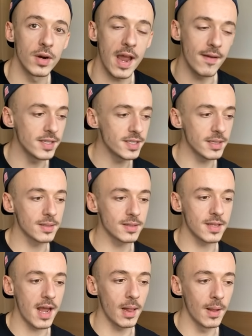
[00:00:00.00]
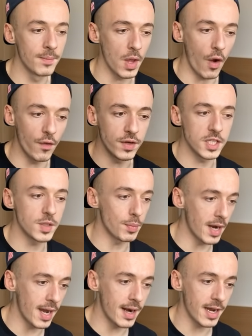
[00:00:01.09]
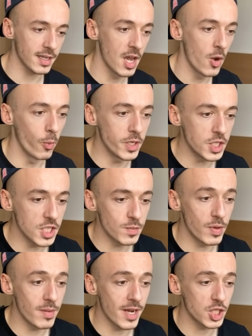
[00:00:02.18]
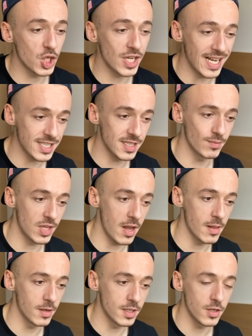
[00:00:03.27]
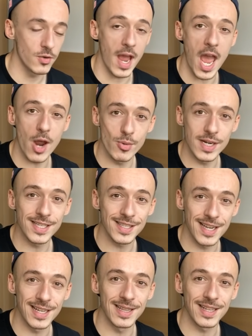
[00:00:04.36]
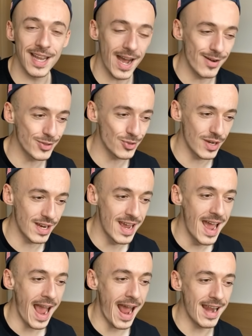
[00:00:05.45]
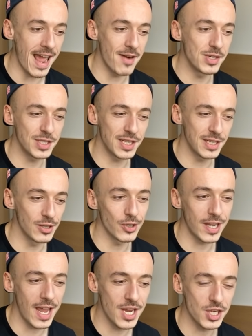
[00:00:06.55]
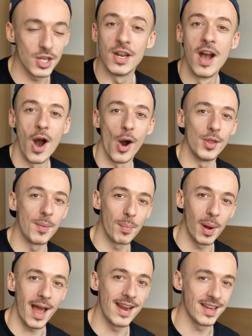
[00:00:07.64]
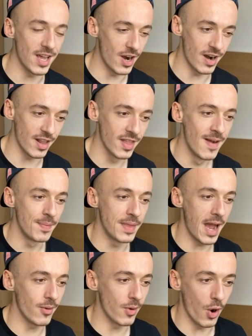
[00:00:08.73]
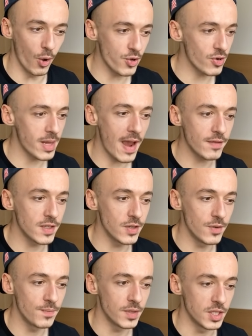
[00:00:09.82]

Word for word: for every single sale of this product, which is pretty much custom tailored to every single country and every single location on the planet Earth. Now all you really have to do